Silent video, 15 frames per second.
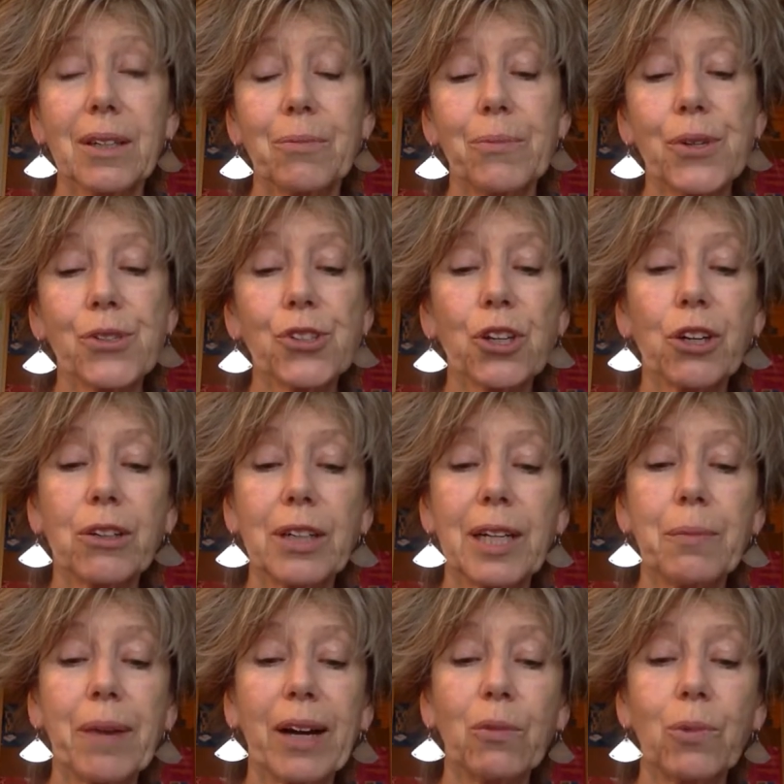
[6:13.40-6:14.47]
Miss Coralie
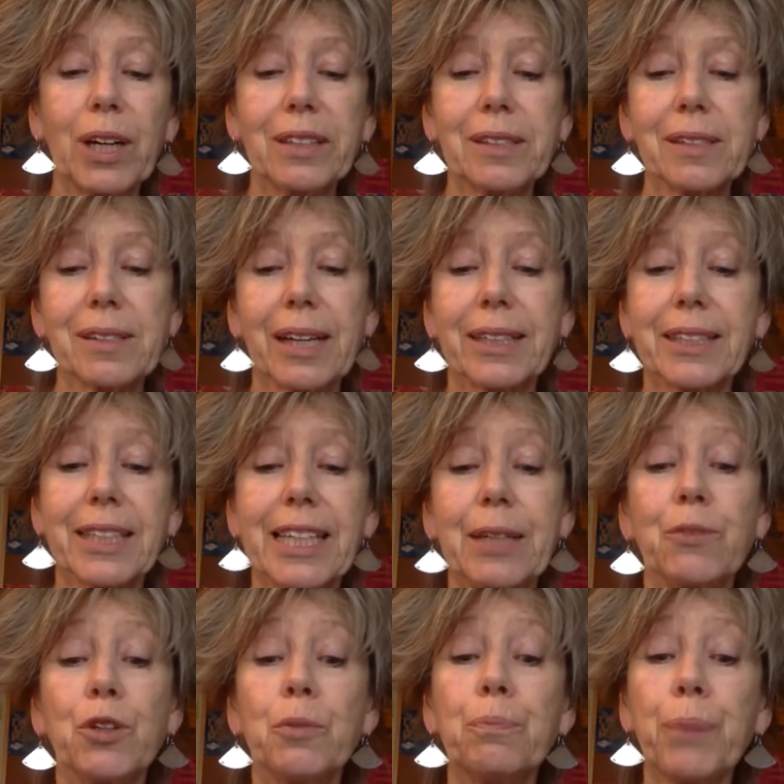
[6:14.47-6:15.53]
might well decide to keep
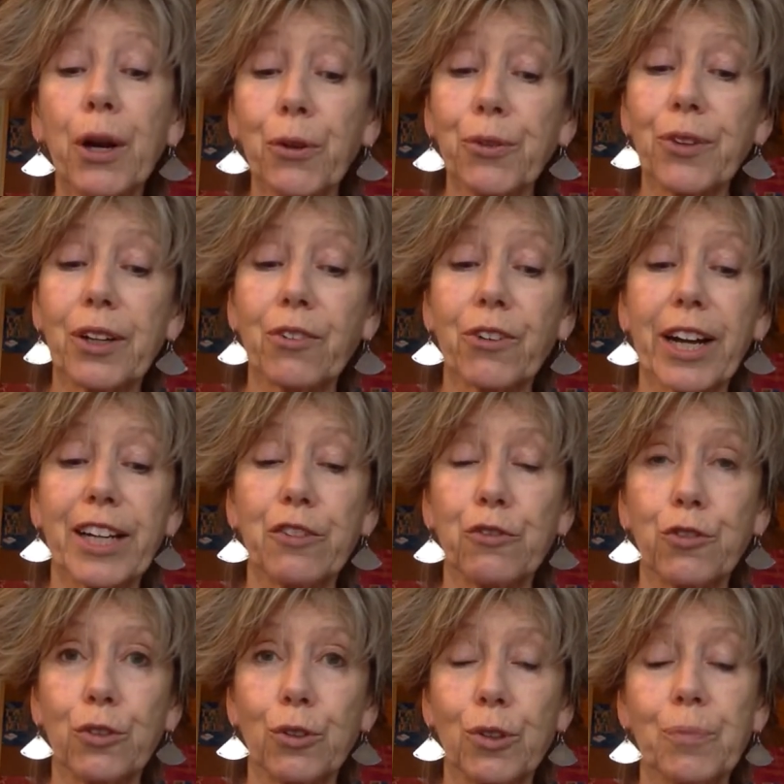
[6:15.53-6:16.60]
you both in grade
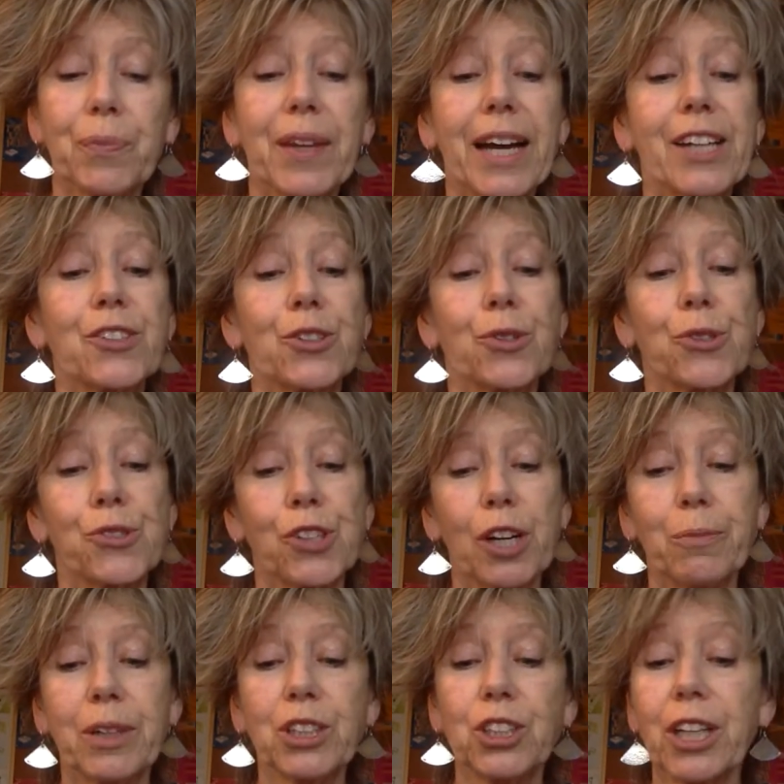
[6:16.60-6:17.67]
4, as you're so
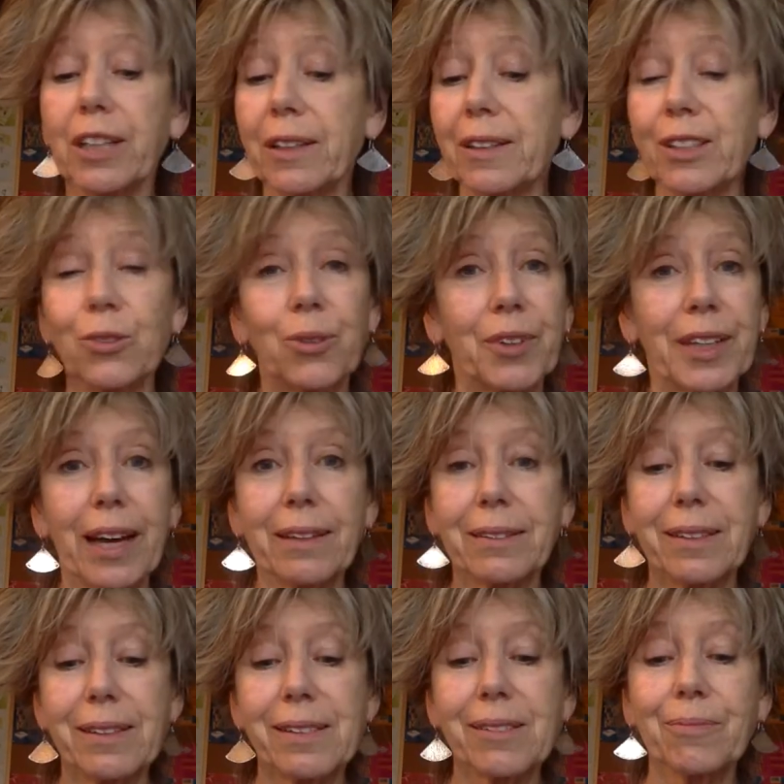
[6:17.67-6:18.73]
much younger than all the
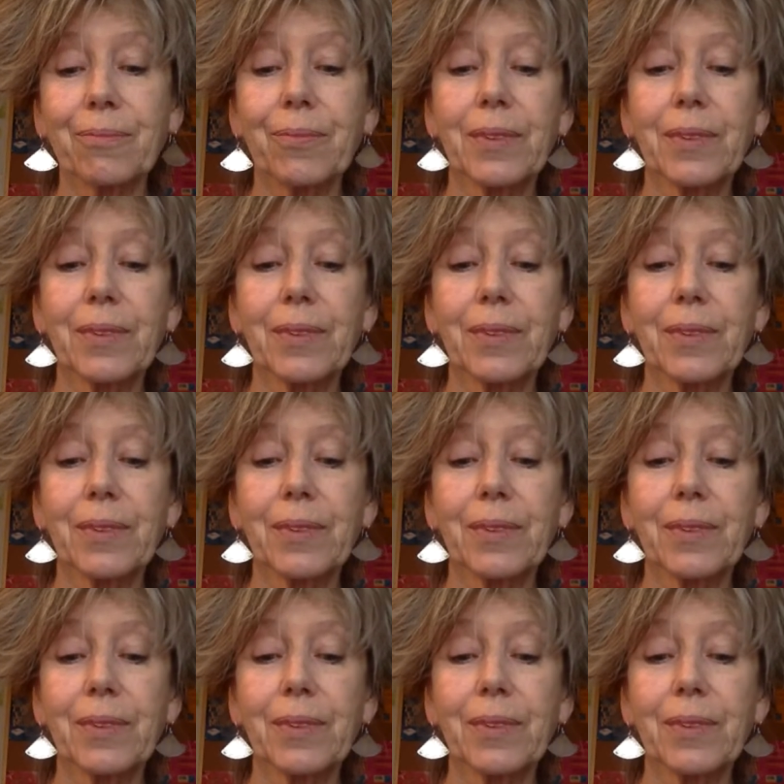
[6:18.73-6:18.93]
others.